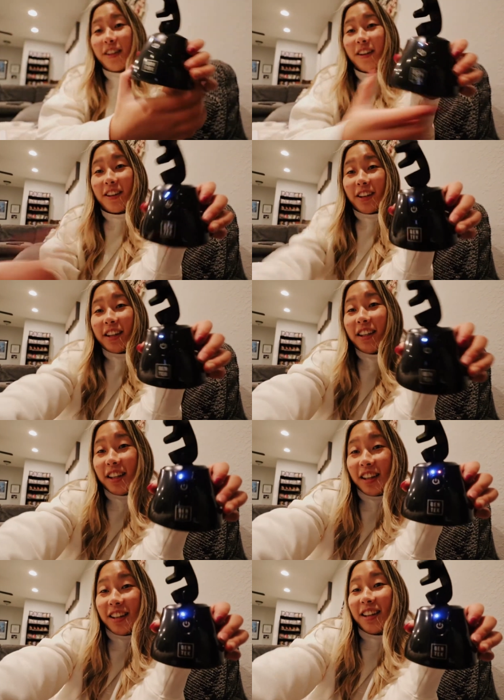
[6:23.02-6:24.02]

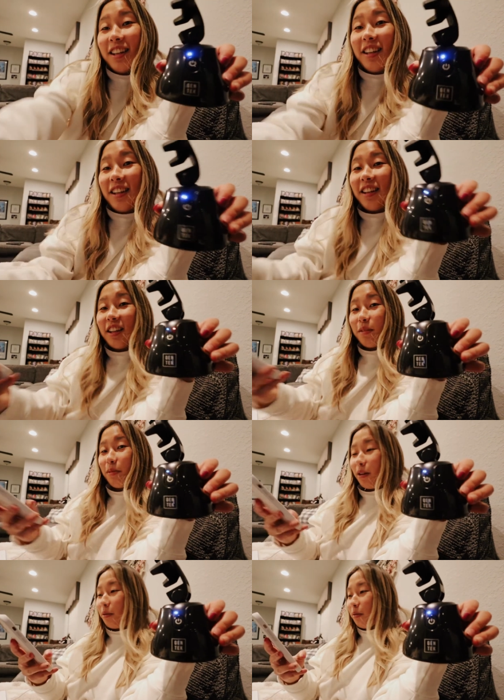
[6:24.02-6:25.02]
on. That's
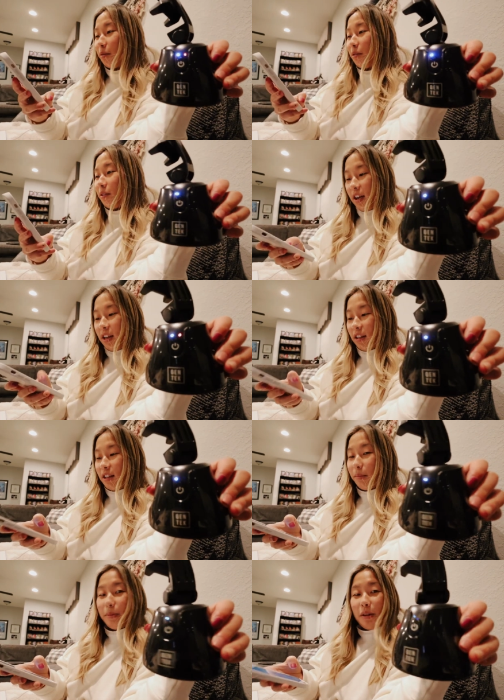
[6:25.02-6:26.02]
pretty cool. And it's
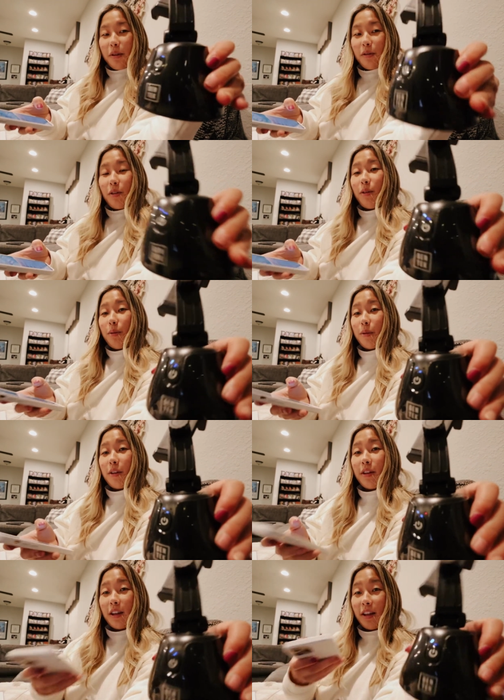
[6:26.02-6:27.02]
a Bluetooth
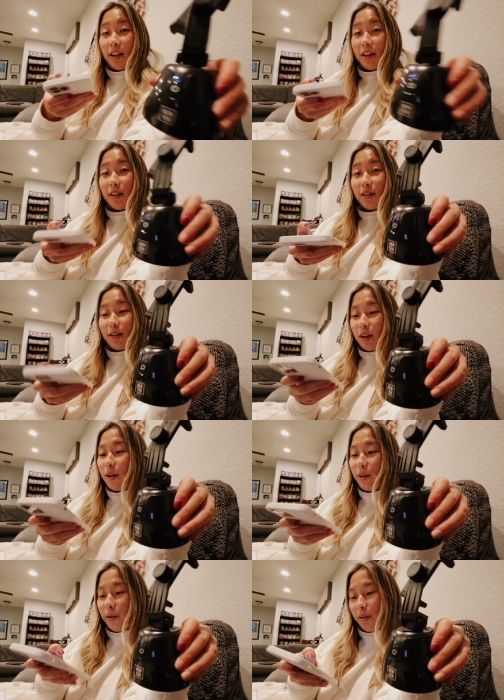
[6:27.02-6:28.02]
thing,
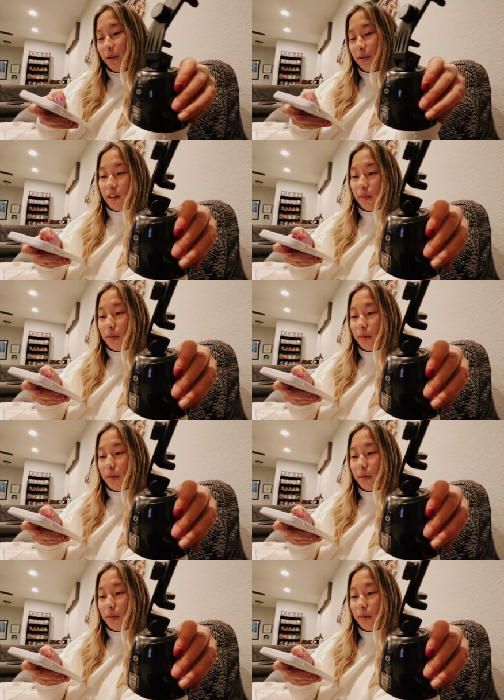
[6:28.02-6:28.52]
so I'm